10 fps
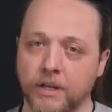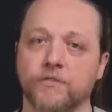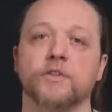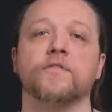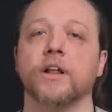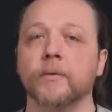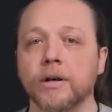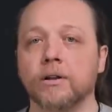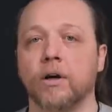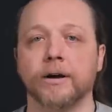If you're
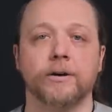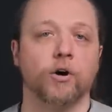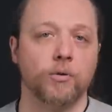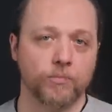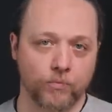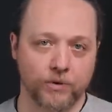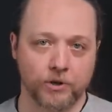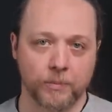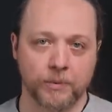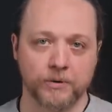following along at home with
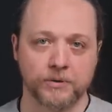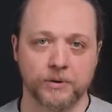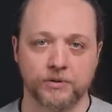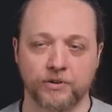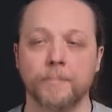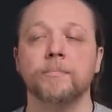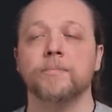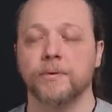your personal drum,